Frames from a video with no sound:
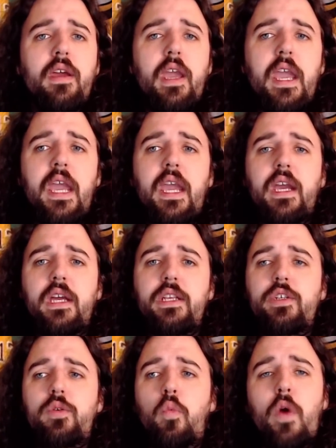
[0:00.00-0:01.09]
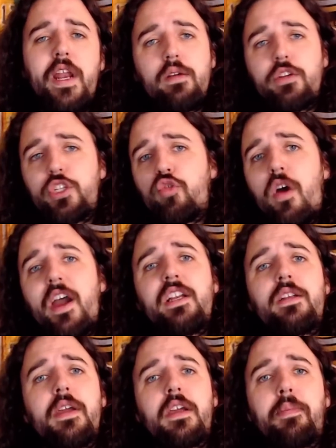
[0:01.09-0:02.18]
And when he was trying
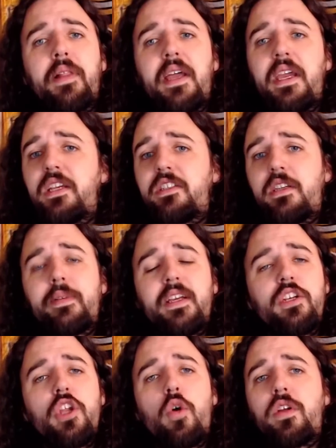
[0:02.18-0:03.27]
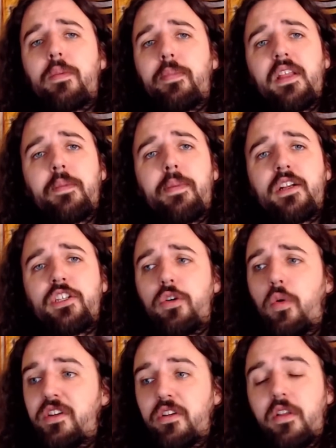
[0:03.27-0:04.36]
to make a play, he simply had no one to play the puck
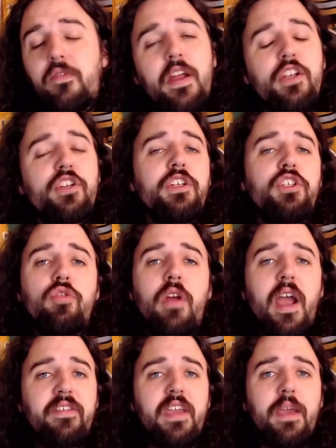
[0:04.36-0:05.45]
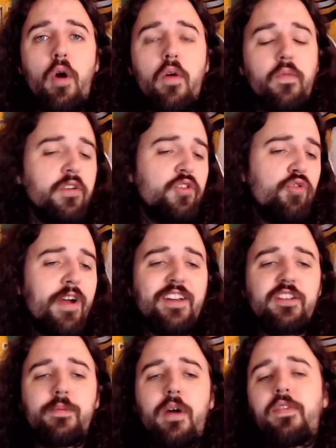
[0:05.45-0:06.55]
to until eventually 2 guys came over and
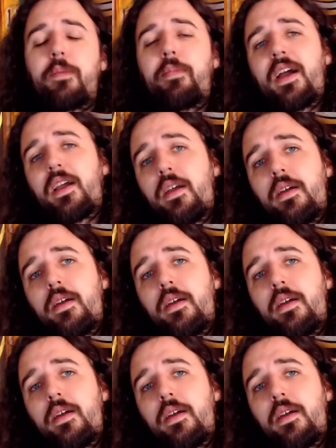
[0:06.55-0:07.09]
crashed him off the puck.